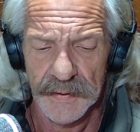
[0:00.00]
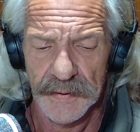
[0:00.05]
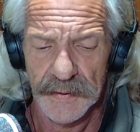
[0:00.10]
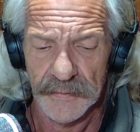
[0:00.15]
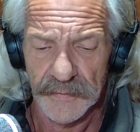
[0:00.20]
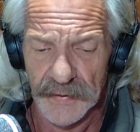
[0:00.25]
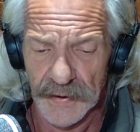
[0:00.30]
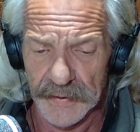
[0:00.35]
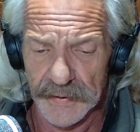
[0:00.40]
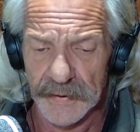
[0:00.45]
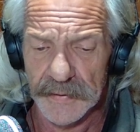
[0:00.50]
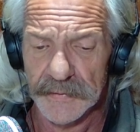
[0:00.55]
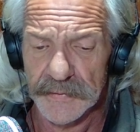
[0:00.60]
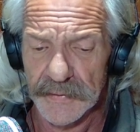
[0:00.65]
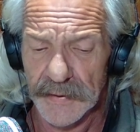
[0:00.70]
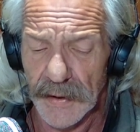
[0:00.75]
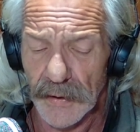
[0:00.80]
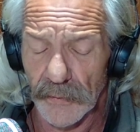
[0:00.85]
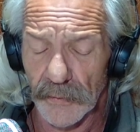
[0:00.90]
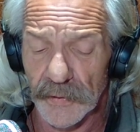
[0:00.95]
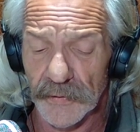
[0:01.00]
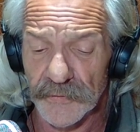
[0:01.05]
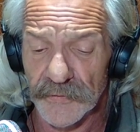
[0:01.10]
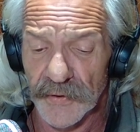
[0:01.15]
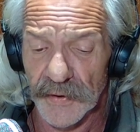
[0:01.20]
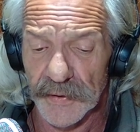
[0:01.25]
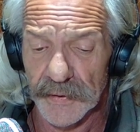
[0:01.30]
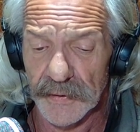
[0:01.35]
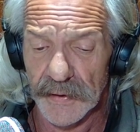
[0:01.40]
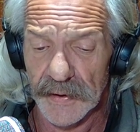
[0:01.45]
Then
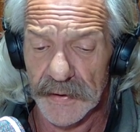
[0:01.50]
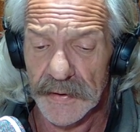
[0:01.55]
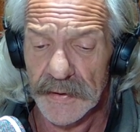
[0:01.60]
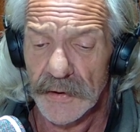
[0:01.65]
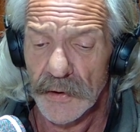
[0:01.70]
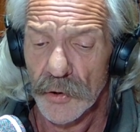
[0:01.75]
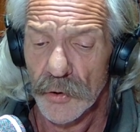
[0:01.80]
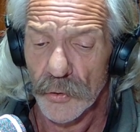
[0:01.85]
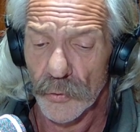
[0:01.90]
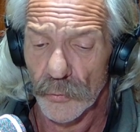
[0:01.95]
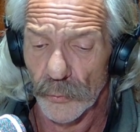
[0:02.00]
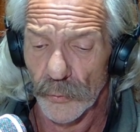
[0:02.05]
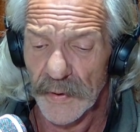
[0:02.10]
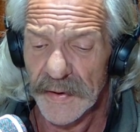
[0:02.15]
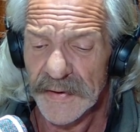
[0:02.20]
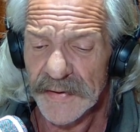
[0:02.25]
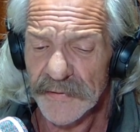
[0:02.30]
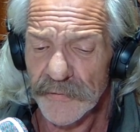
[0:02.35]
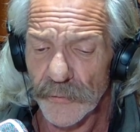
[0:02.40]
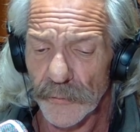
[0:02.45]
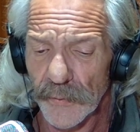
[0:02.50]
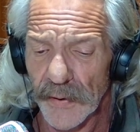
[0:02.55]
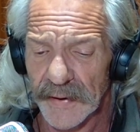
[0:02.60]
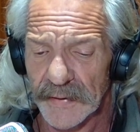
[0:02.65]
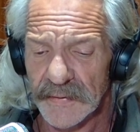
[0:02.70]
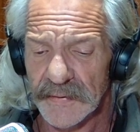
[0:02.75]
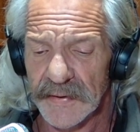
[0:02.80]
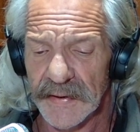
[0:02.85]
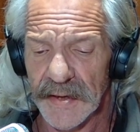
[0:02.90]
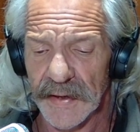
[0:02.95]
intelligently
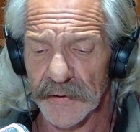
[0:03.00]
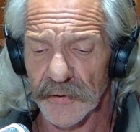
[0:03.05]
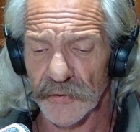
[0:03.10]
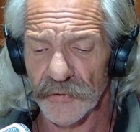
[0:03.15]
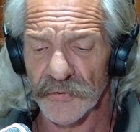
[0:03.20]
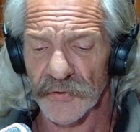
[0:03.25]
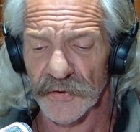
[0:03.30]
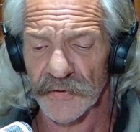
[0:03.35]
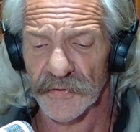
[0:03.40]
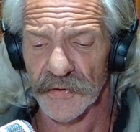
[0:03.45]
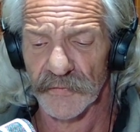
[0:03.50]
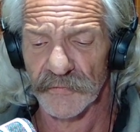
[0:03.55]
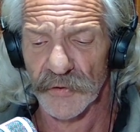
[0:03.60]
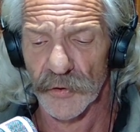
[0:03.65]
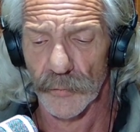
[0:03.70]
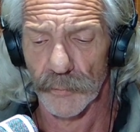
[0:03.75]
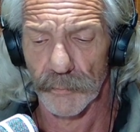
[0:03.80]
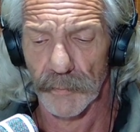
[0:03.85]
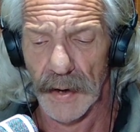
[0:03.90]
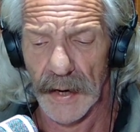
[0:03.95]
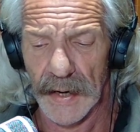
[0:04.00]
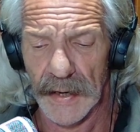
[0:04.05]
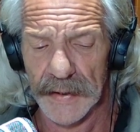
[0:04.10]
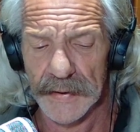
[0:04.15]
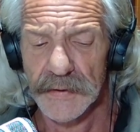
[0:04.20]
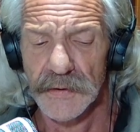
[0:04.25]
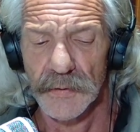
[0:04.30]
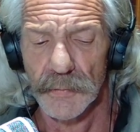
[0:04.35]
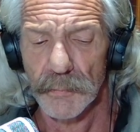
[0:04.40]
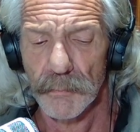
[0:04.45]
redirect the energies of your
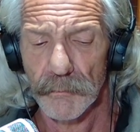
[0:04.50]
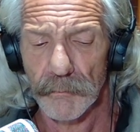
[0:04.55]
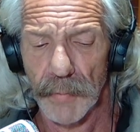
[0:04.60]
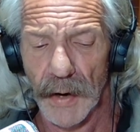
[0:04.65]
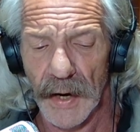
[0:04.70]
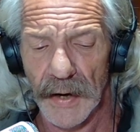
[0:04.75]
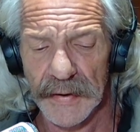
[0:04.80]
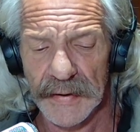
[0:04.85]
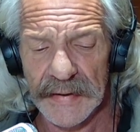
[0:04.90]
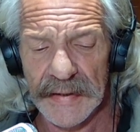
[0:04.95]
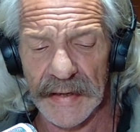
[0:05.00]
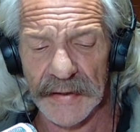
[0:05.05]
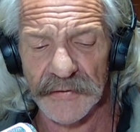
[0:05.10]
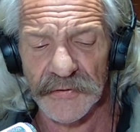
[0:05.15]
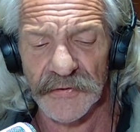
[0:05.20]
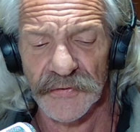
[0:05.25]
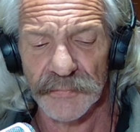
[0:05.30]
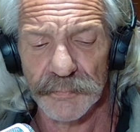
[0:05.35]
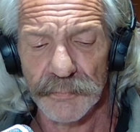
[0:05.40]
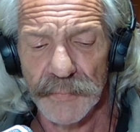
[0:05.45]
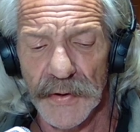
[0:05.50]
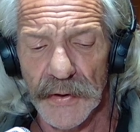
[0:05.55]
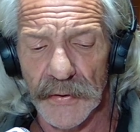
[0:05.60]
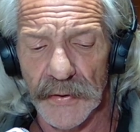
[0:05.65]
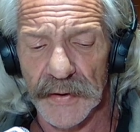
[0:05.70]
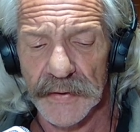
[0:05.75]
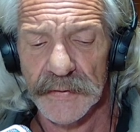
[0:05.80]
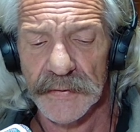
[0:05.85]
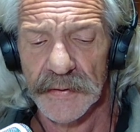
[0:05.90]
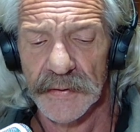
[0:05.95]
mind, body, and
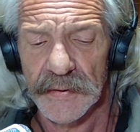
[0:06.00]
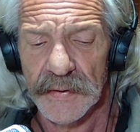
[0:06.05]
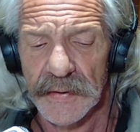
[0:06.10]
spirit